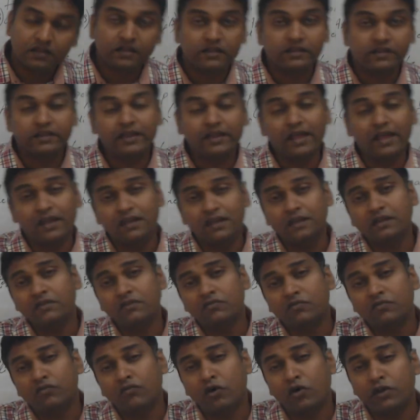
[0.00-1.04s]
then
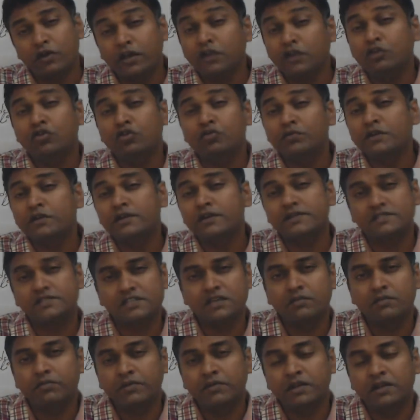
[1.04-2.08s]
for it to be a
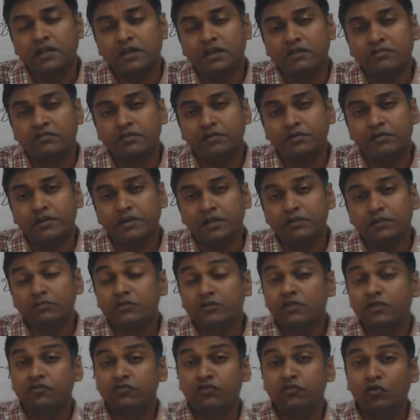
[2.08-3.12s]
stable equilibrium, the
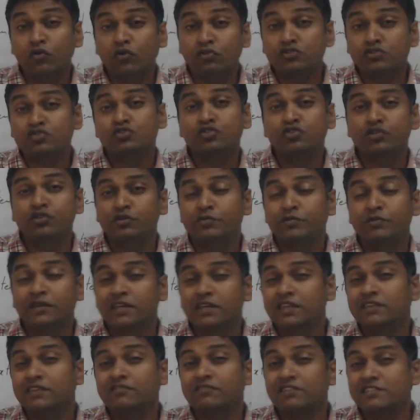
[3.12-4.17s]
force should be in
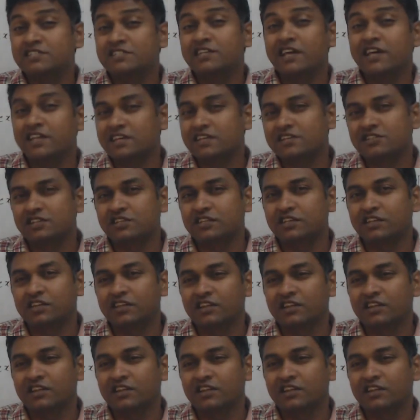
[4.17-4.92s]
which direction?